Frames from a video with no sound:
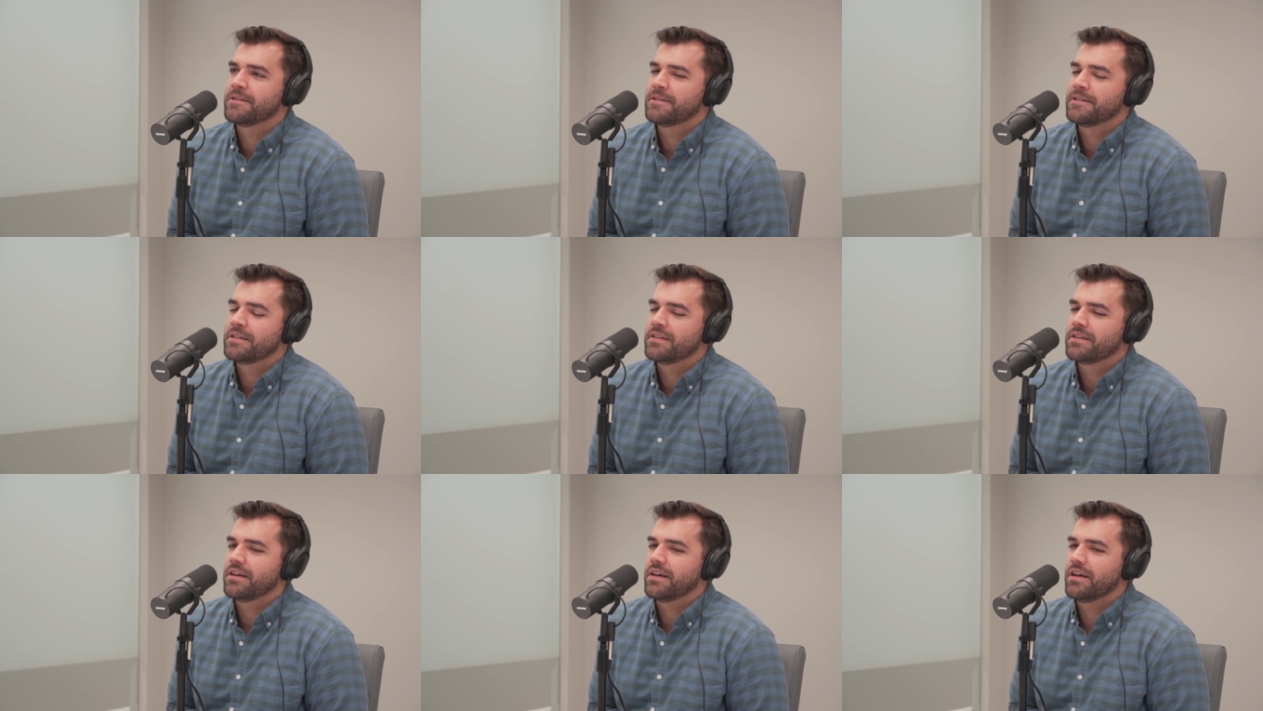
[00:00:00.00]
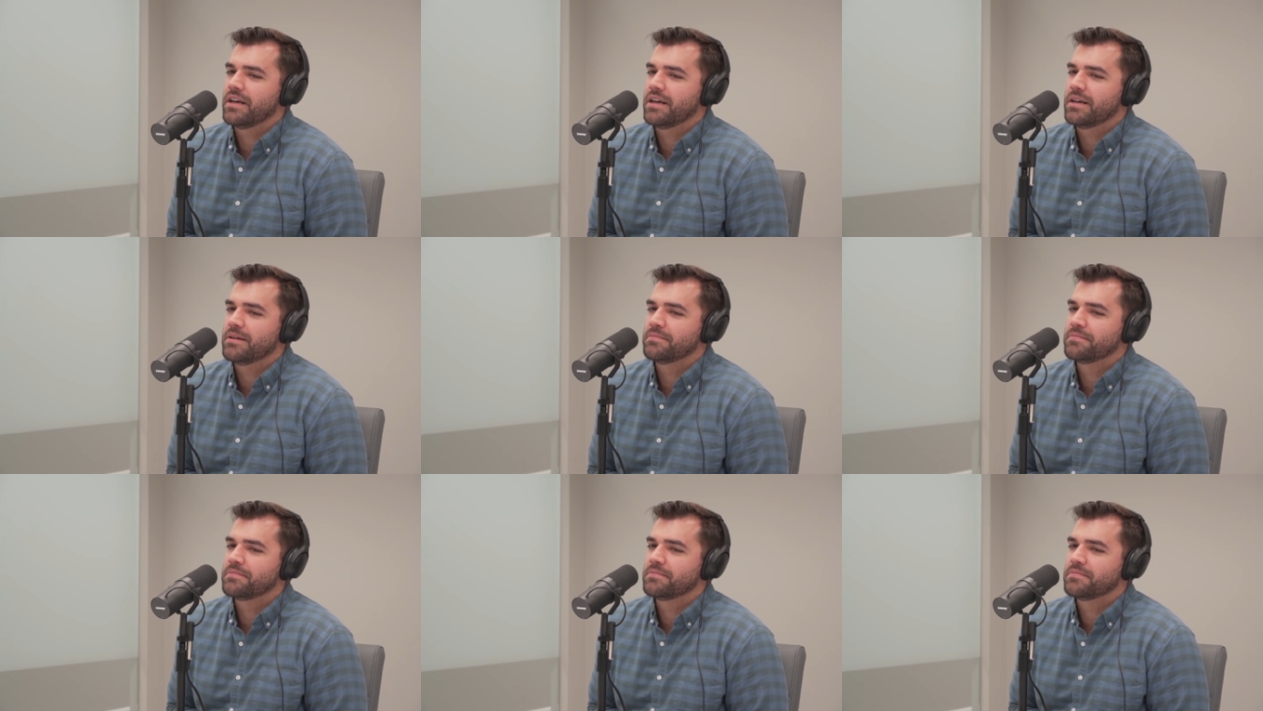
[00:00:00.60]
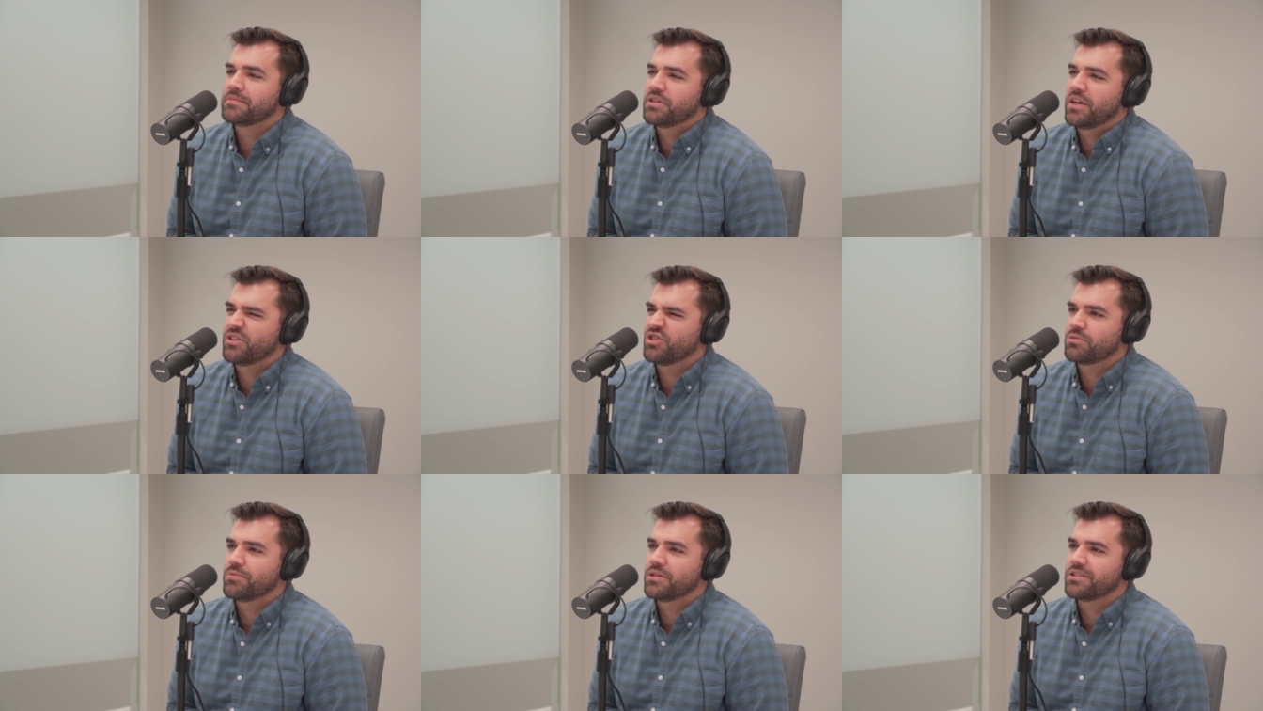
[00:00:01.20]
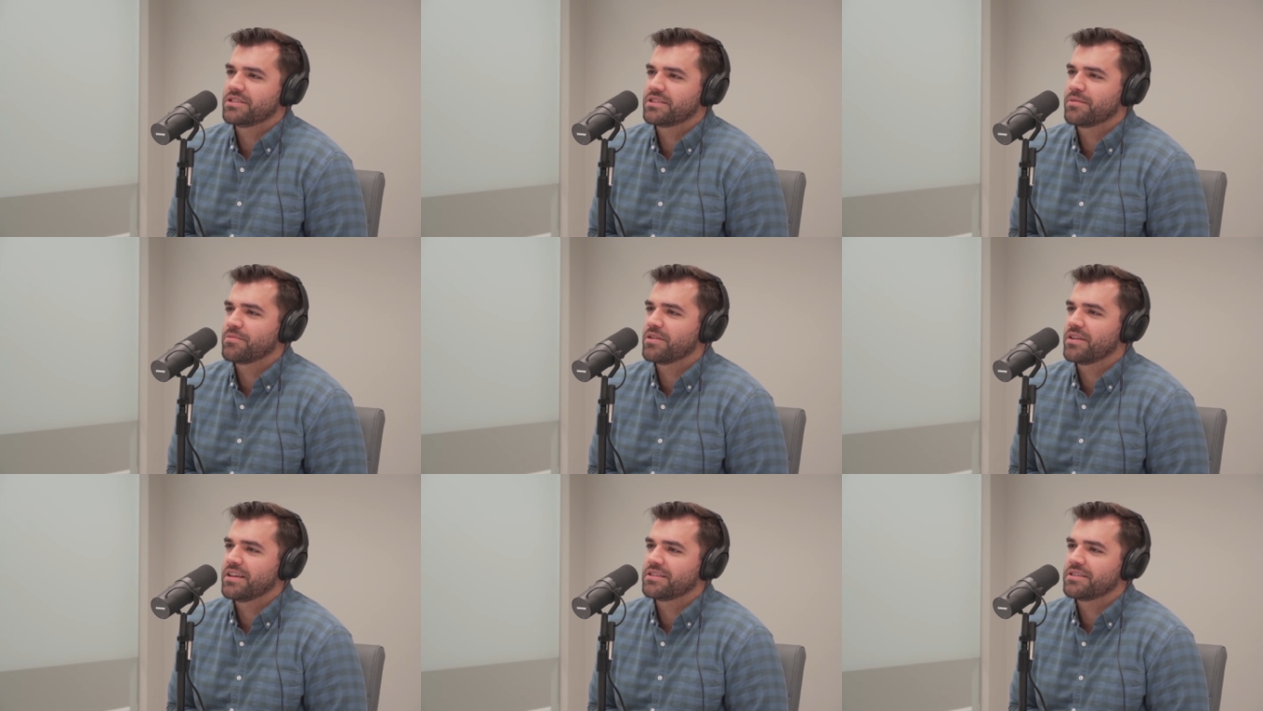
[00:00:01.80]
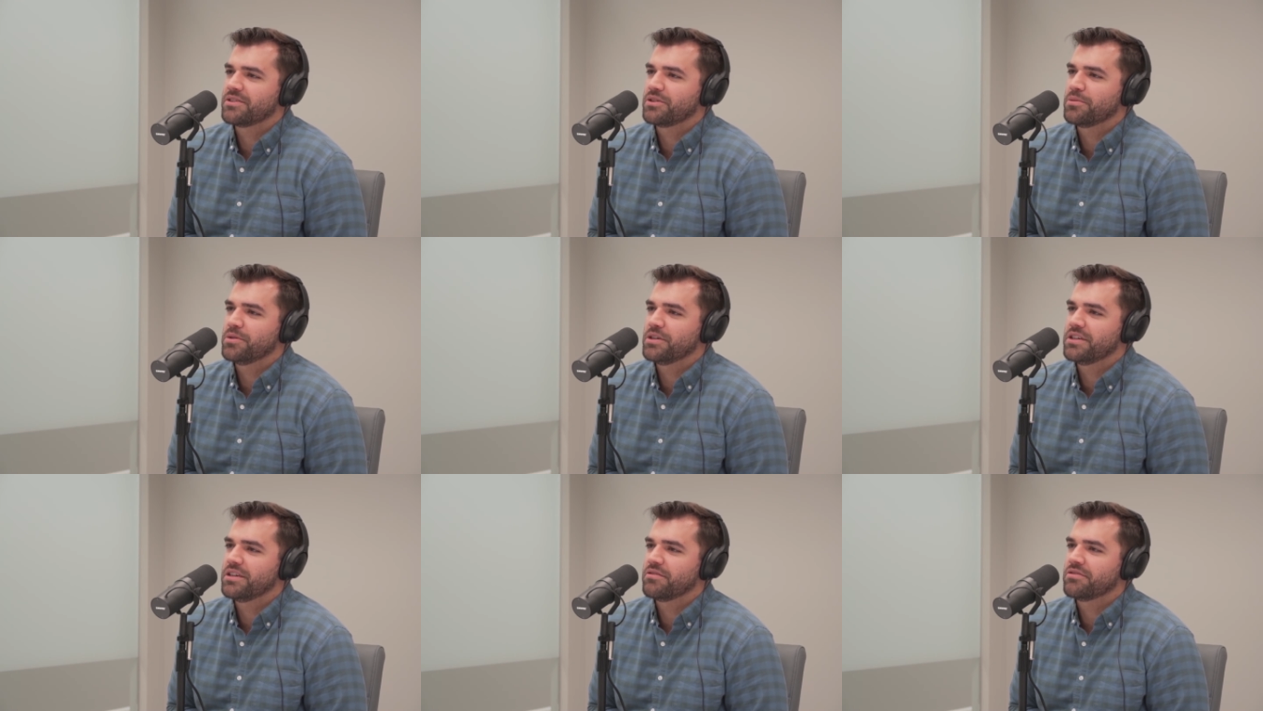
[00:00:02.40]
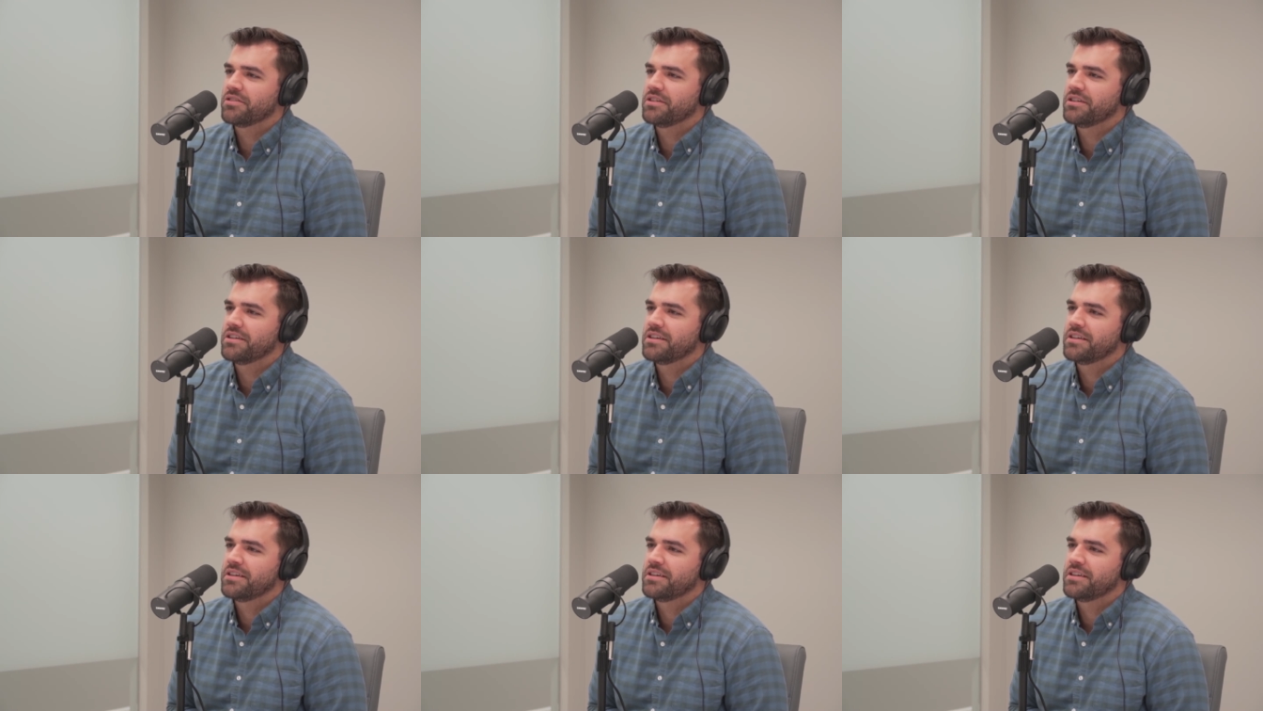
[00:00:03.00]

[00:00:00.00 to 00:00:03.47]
Nice. So I just mentioned something that's a little bit different.